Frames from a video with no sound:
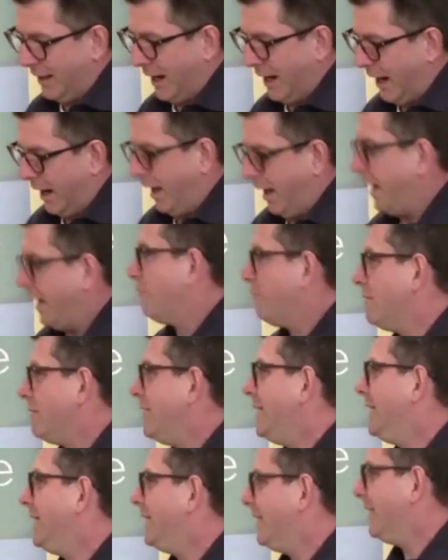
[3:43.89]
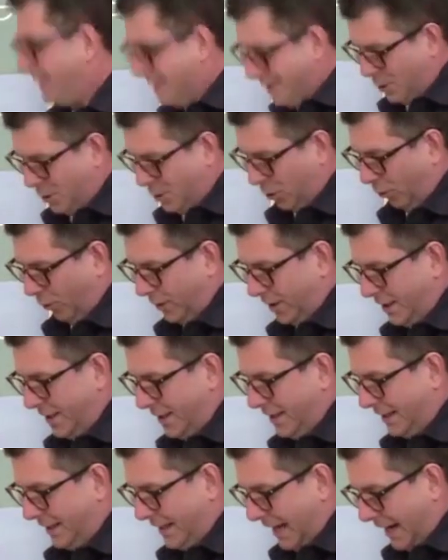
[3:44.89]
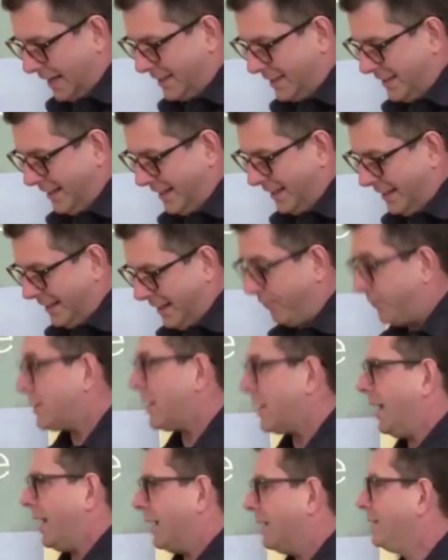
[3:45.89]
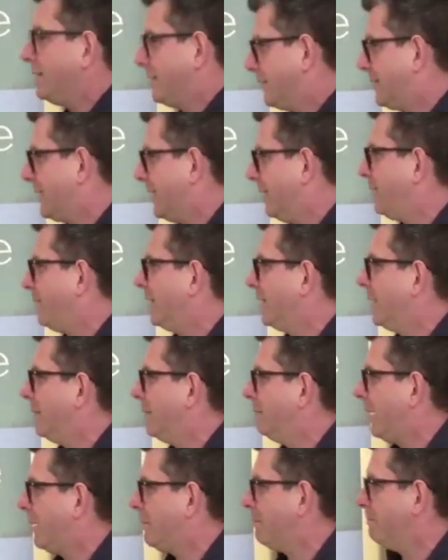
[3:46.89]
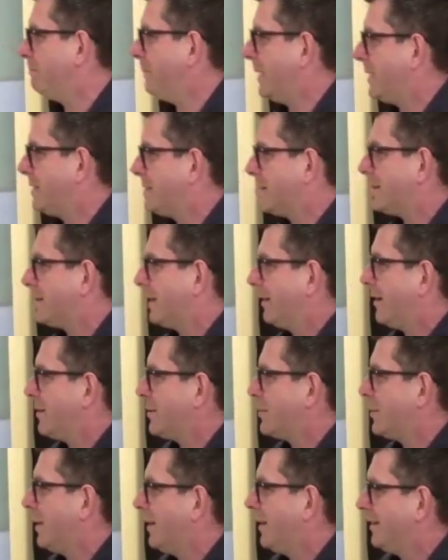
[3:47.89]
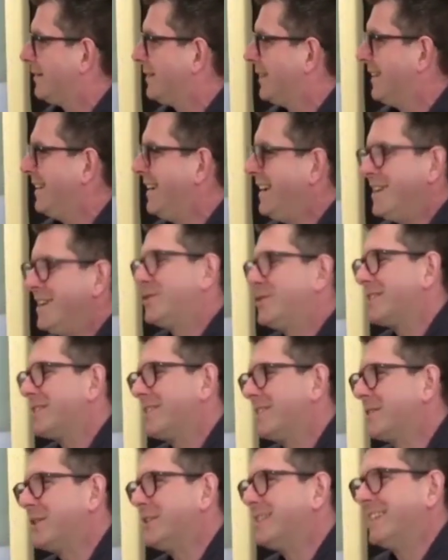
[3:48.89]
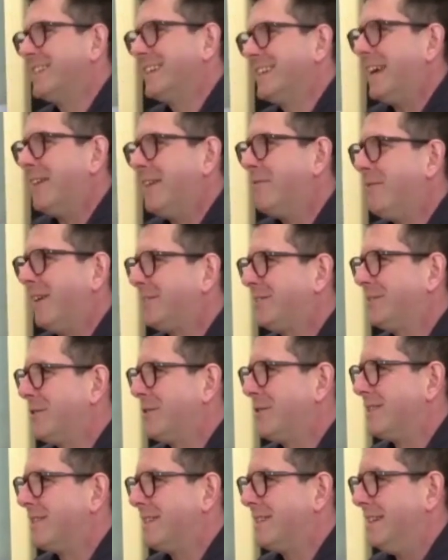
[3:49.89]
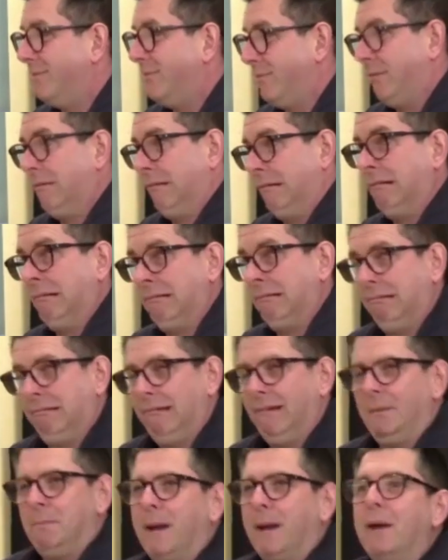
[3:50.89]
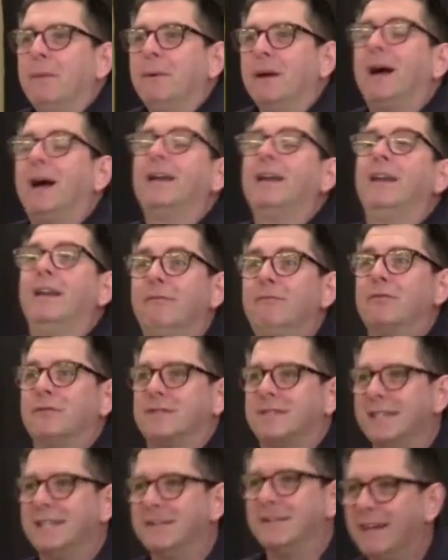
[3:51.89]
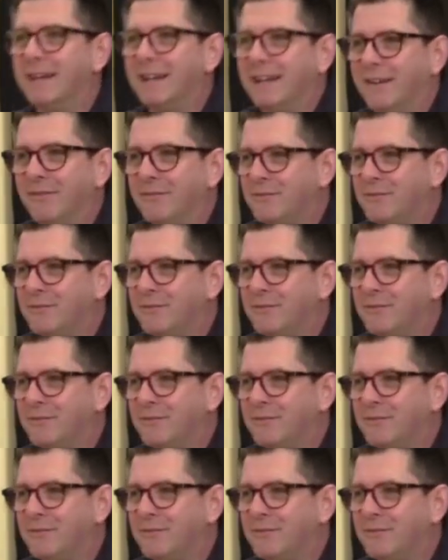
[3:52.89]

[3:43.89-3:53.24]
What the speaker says: And I really enjoy getting gifts and giving them. I'm meant to say that as well, aren't I? It's just as good to give as to receive. But anyway, I love receiving gifts.